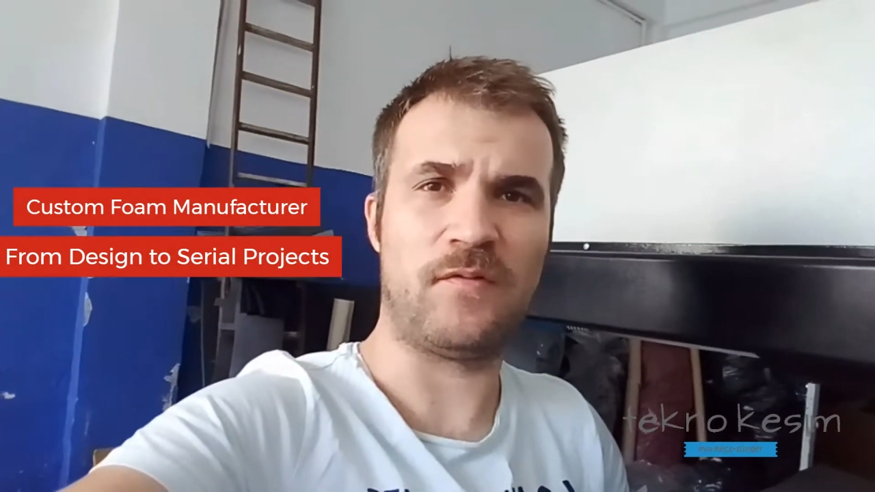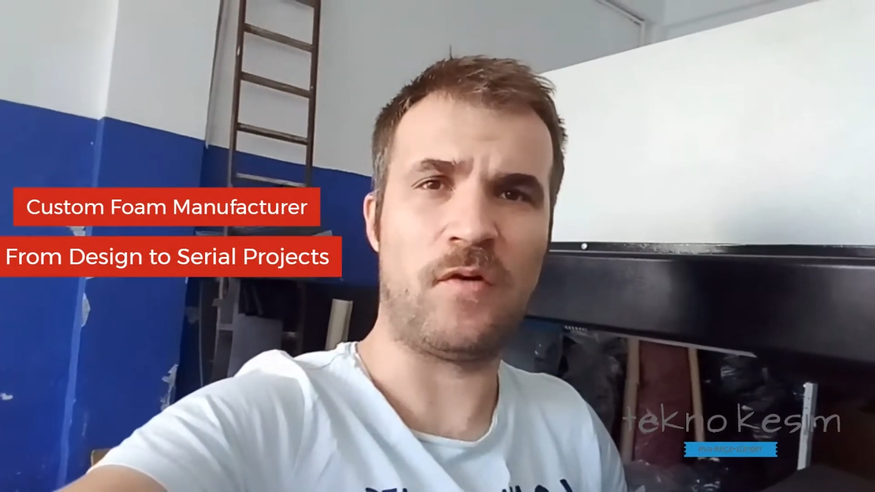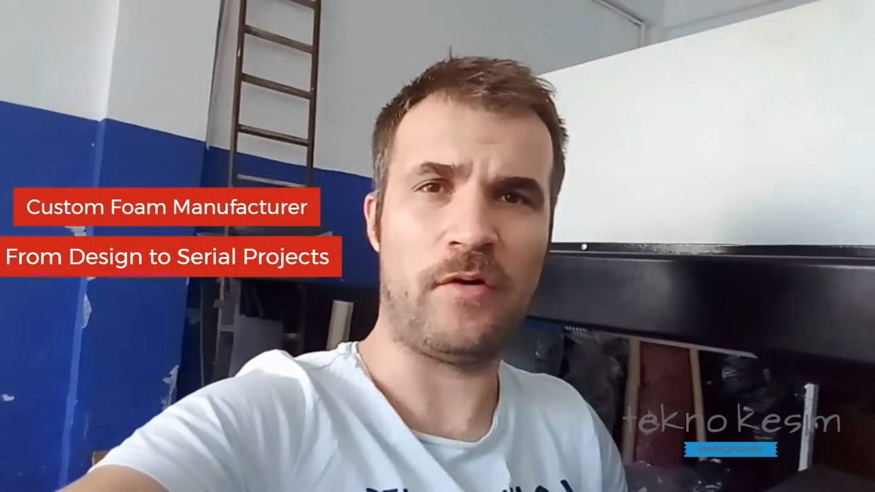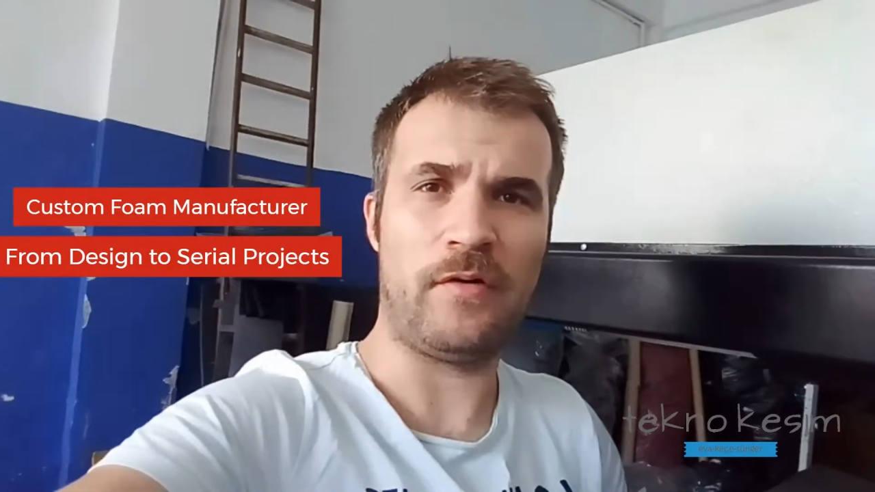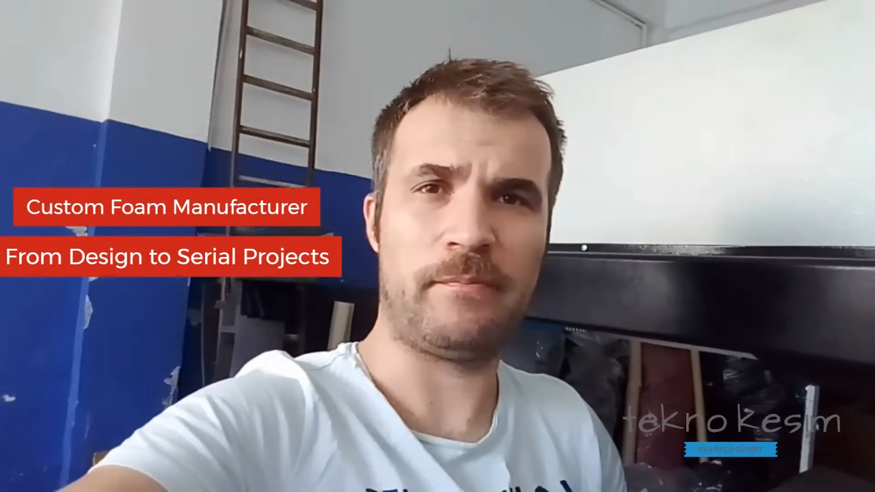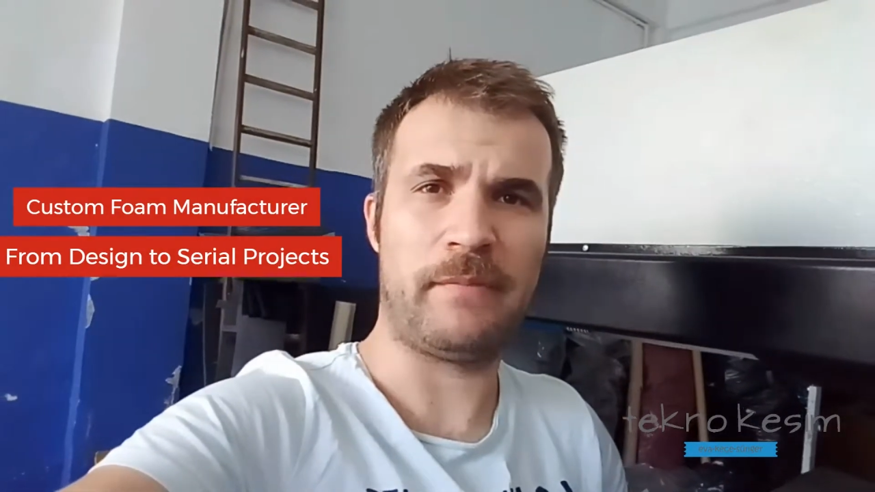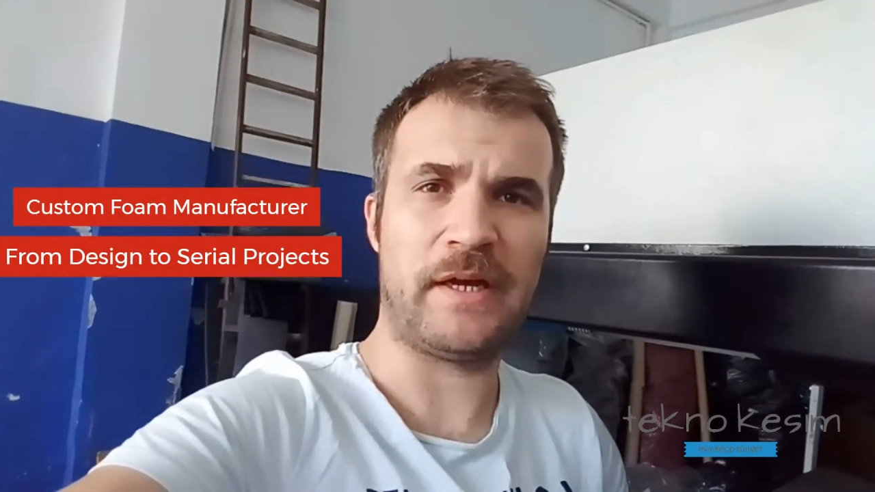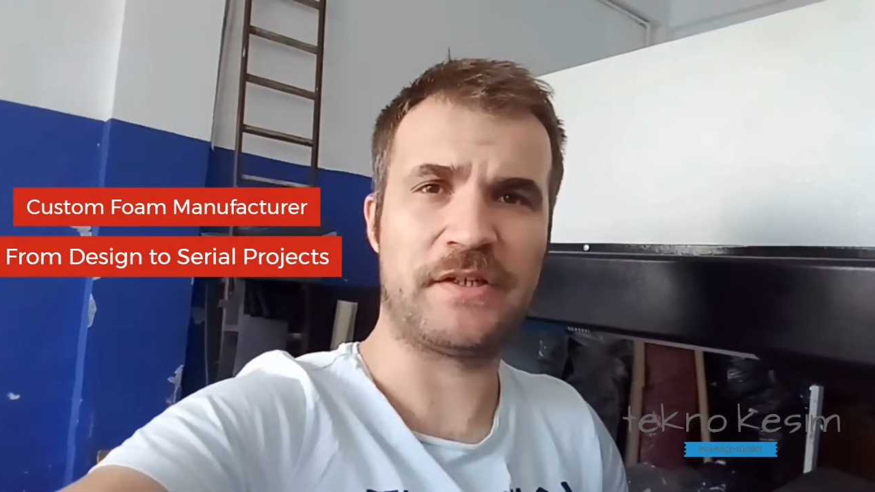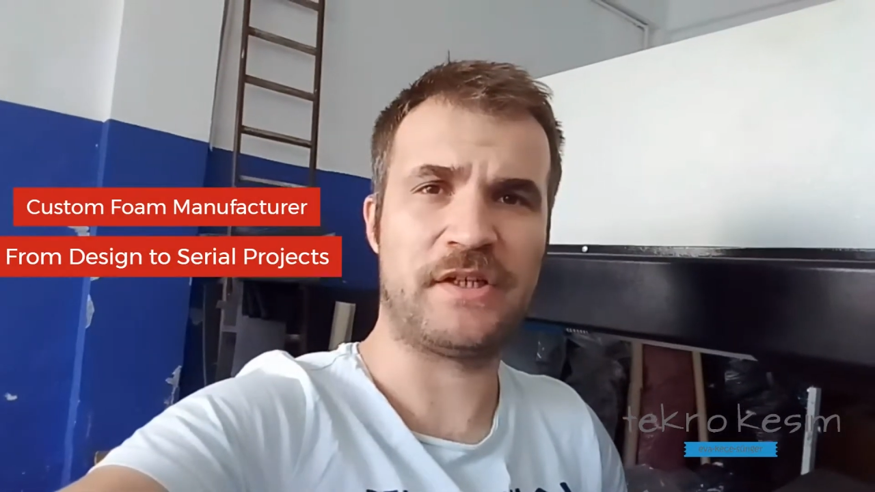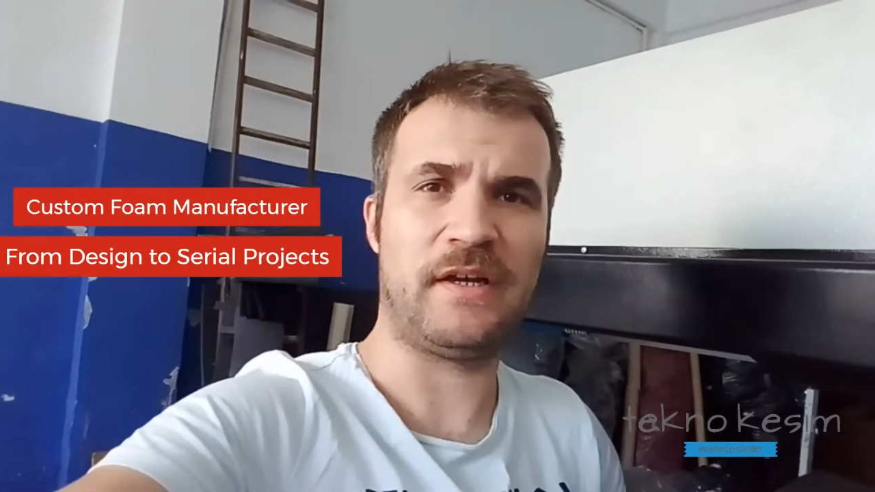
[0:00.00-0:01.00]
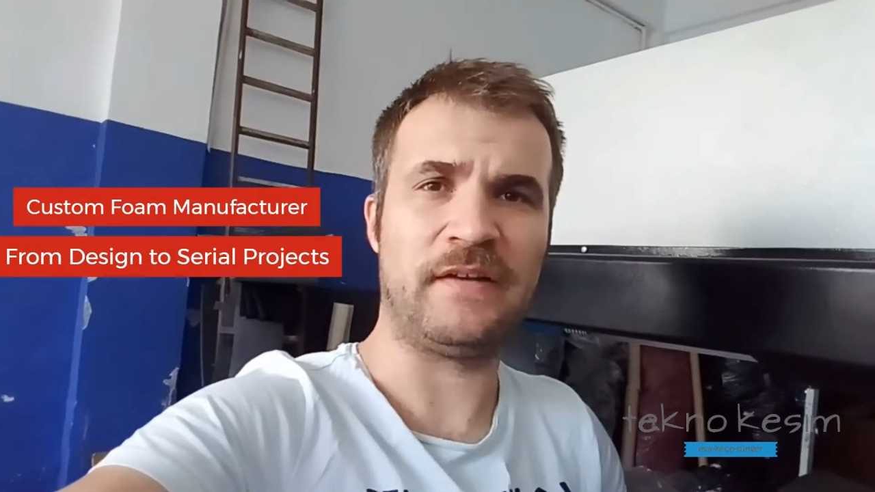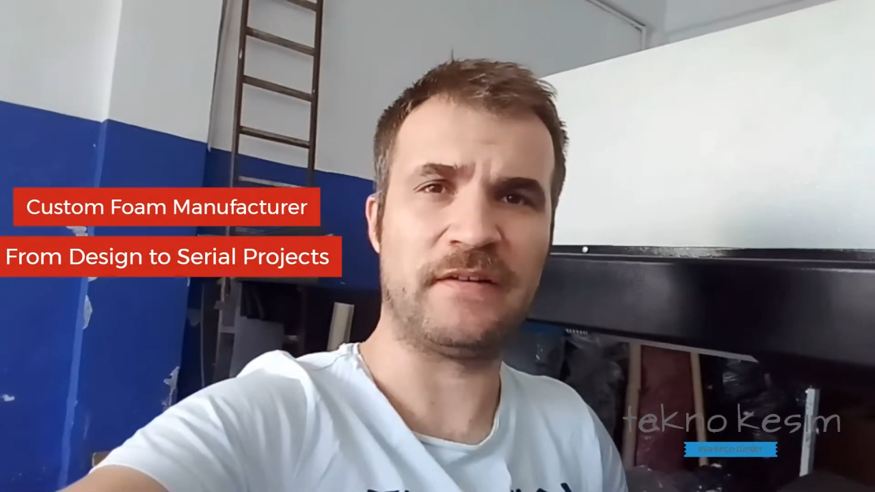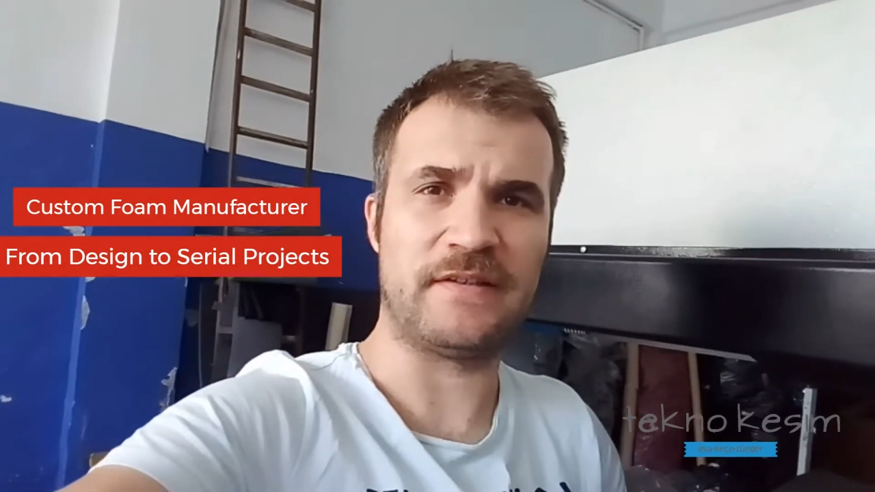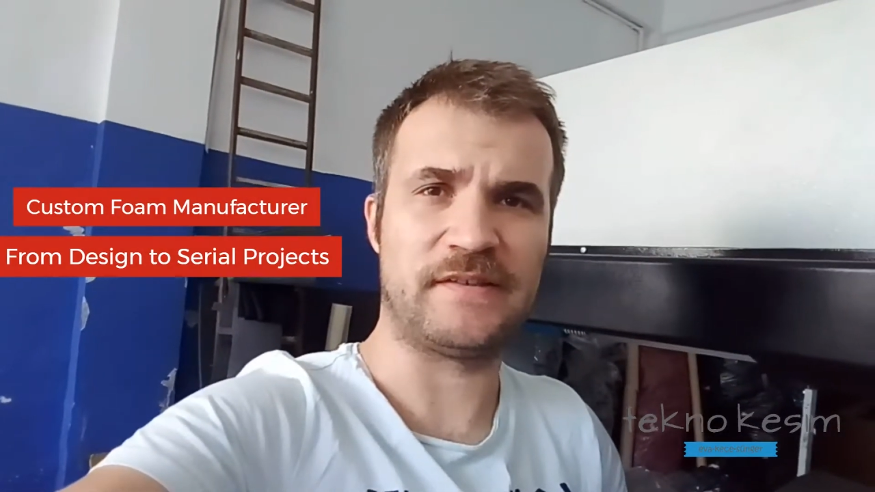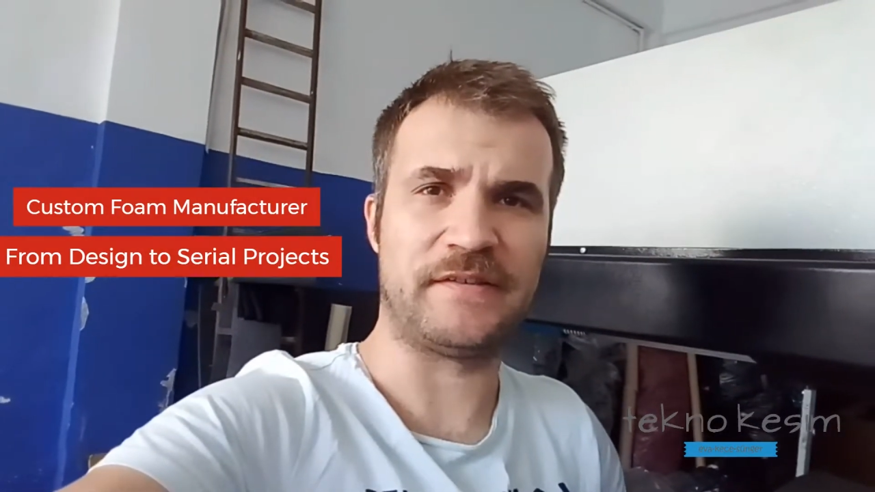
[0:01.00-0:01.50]
for packaging
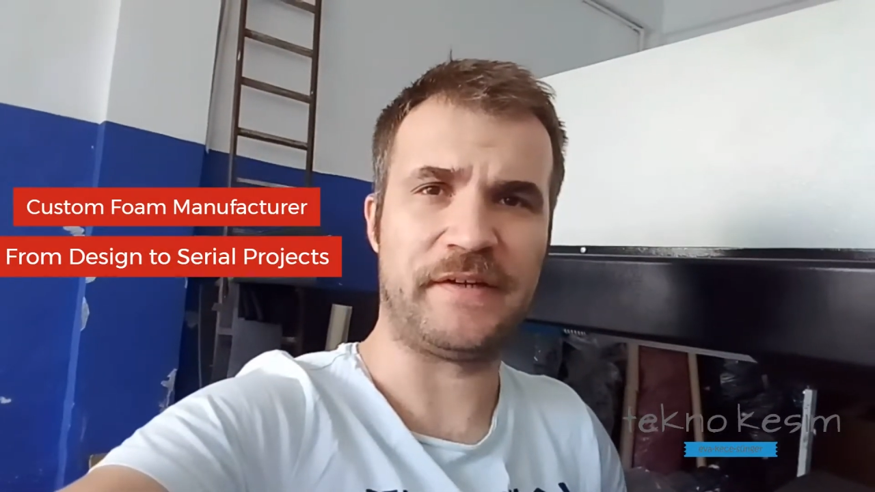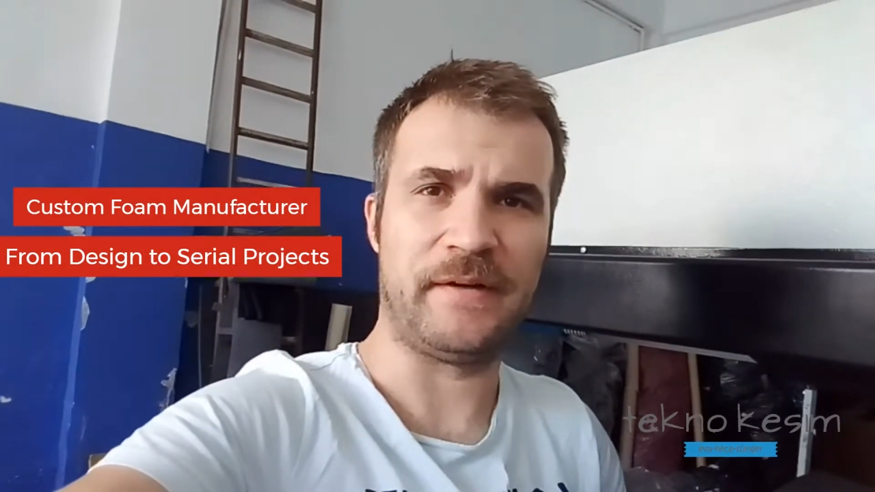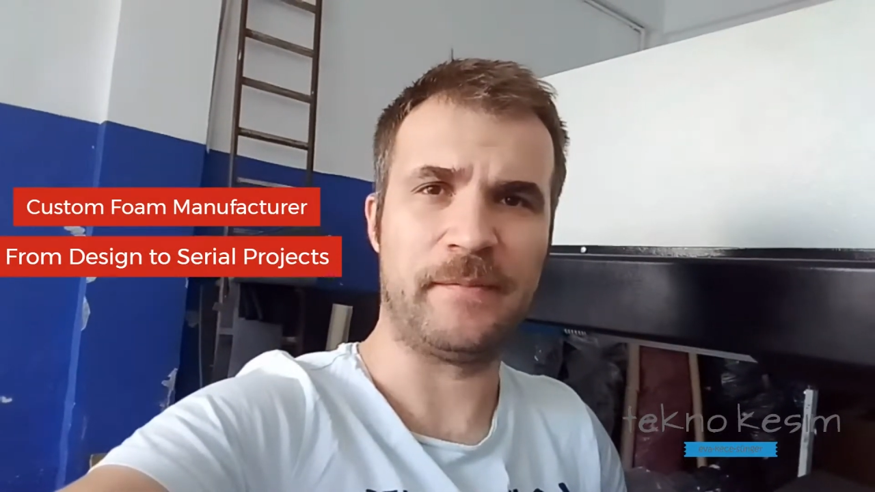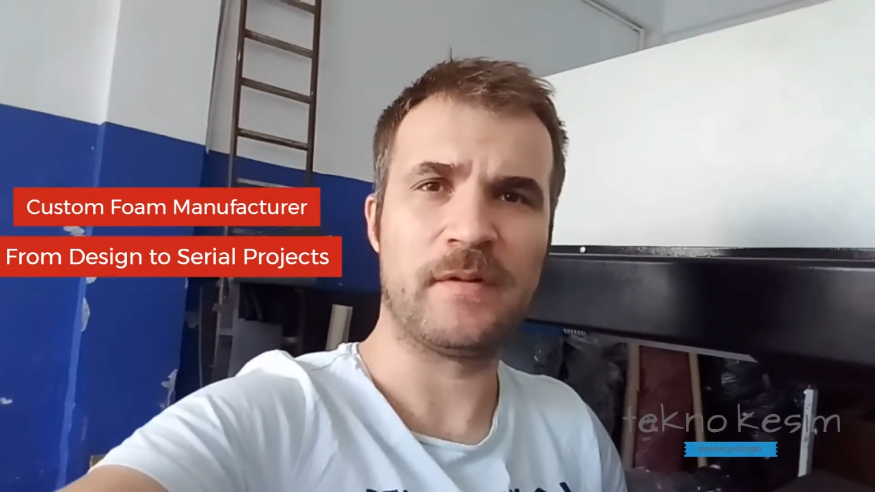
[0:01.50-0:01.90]
industry.